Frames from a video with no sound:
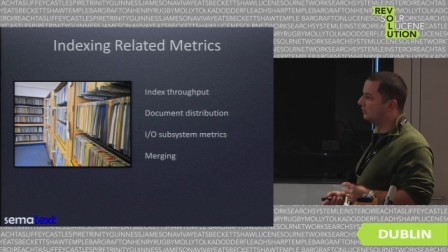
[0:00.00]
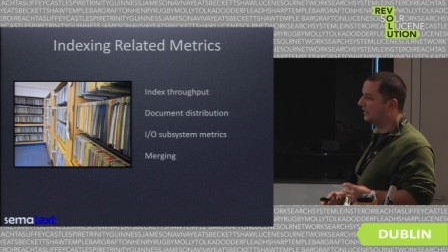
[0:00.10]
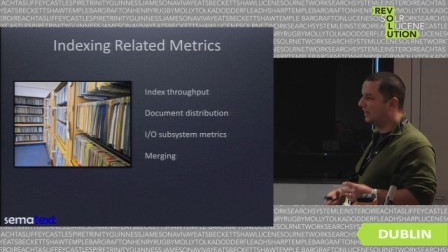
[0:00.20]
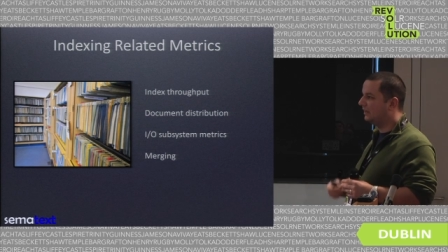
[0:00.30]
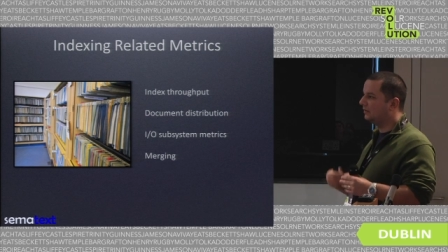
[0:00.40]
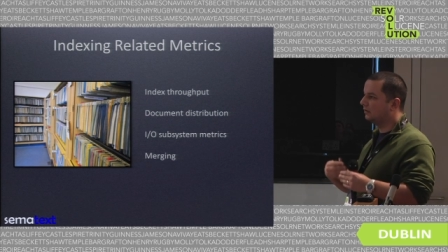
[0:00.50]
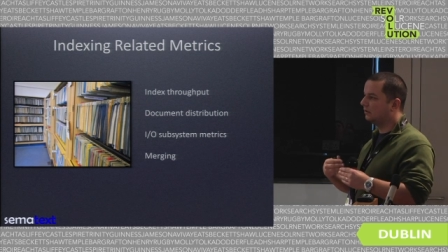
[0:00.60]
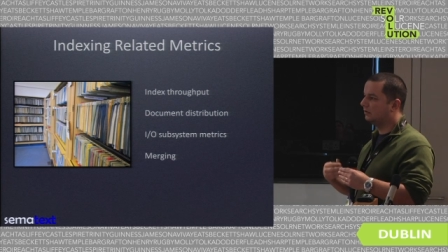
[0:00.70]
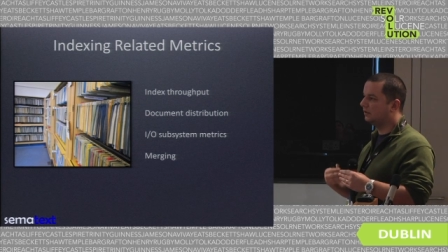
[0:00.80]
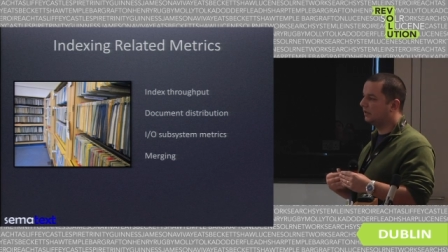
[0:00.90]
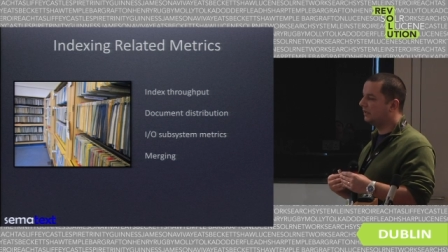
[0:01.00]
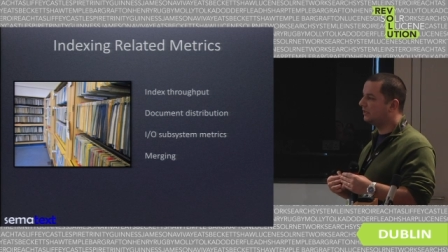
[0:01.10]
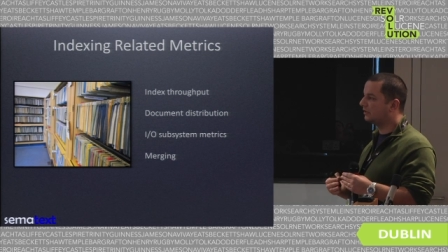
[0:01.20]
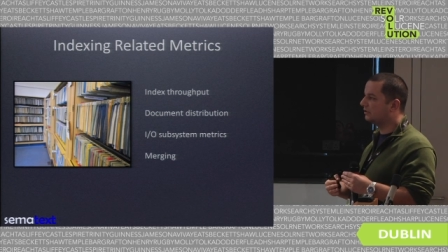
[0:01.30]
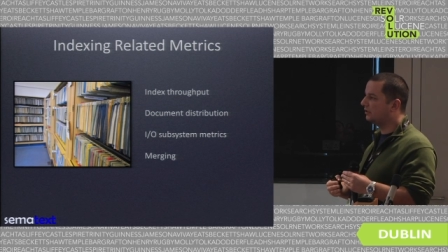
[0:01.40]
then the
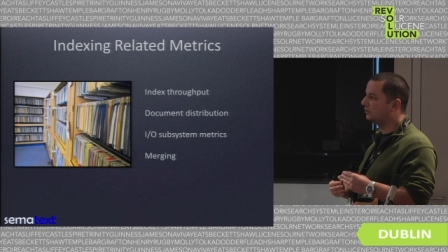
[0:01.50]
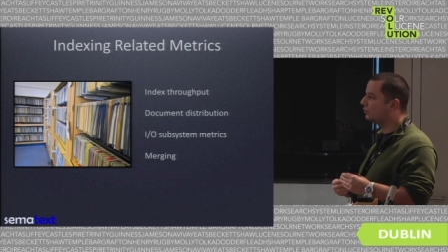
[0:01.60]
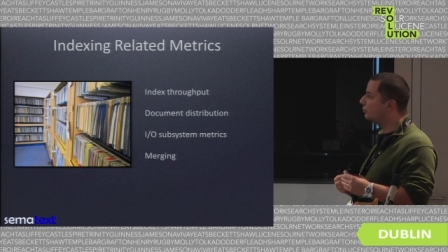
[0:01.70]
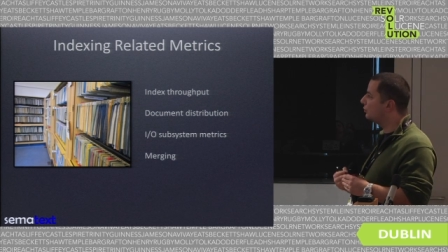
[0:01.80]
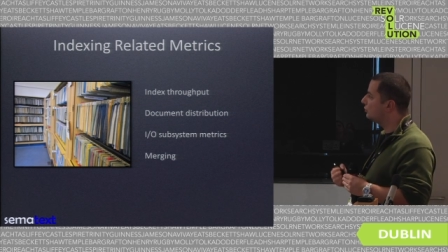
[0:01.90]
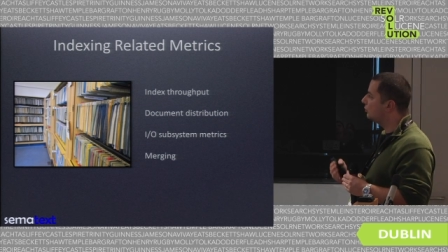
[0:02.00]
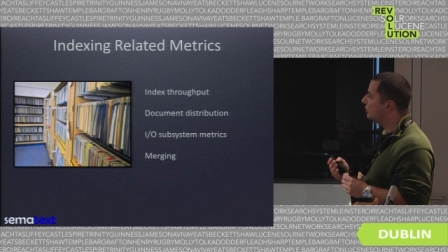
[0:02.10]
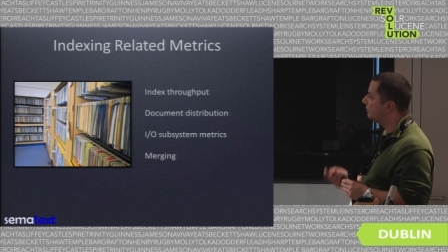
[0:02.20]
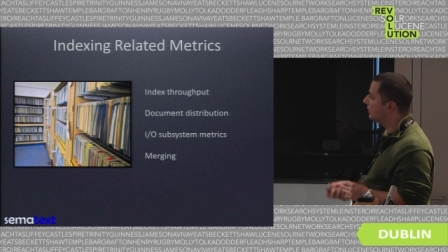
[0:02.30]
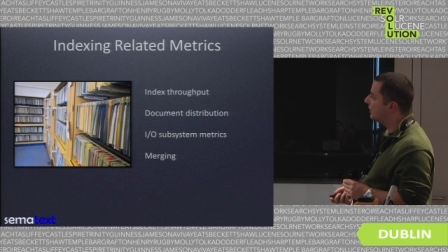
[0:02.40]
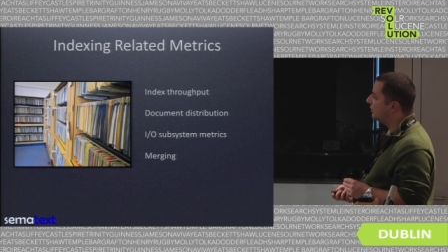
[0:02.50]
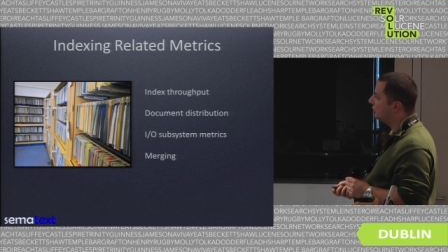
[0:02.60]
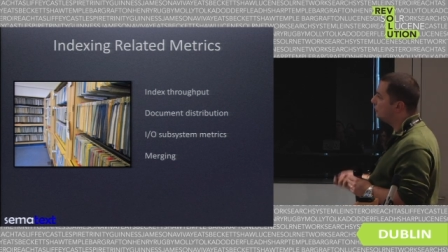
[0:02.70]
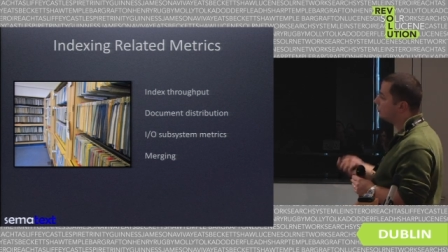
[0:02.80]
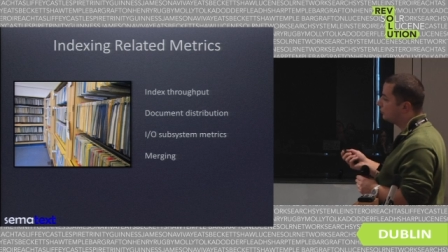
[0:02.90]
indexing throughput will pay,
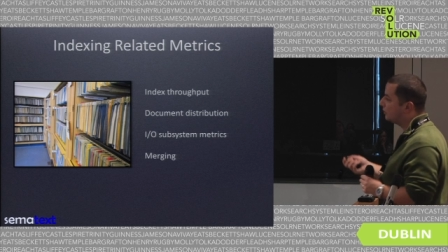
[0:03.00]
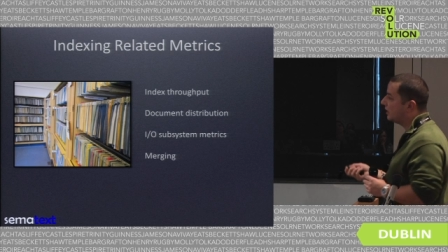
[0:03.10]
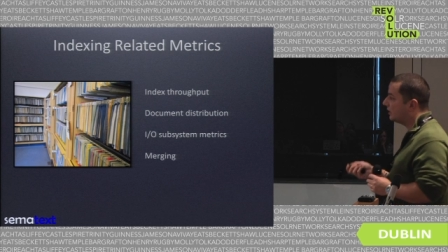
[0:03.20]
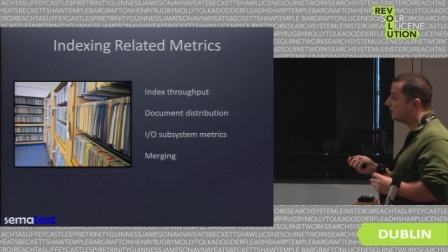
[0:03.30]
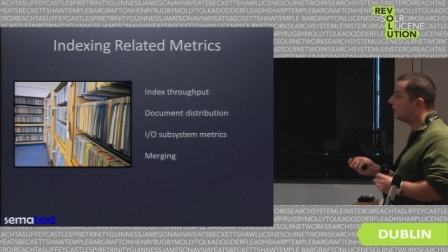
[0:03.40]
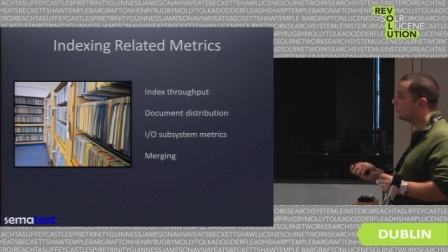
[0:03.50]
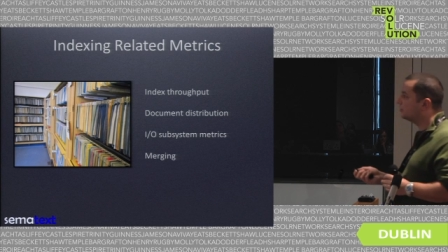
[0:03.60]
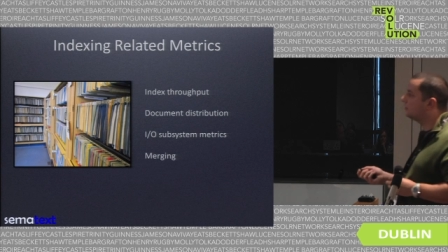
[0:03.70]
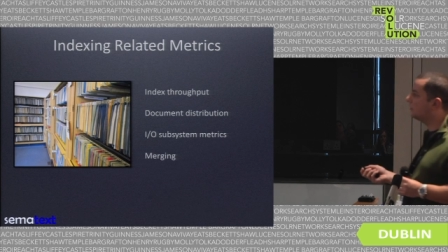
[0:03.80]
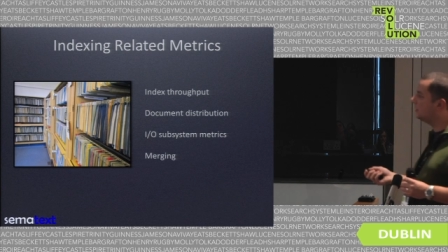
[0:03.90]
you should pay attention to the